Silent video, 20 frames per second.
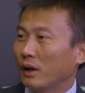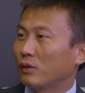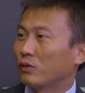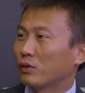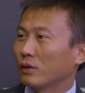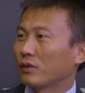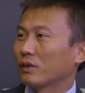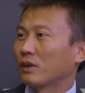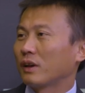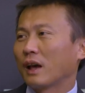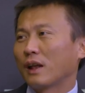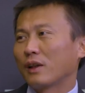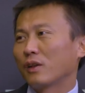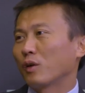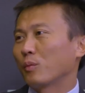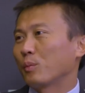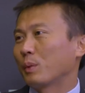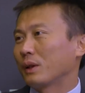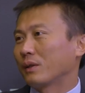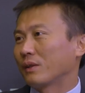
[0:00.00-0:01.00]
It
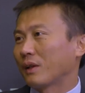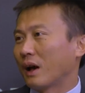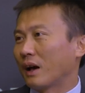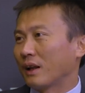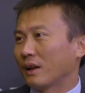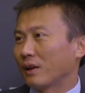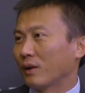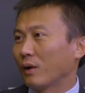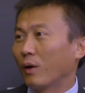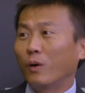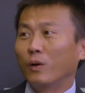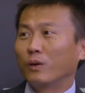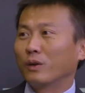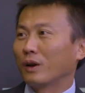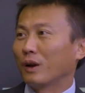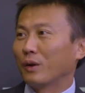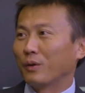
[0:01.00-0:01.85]
cannot be done in all the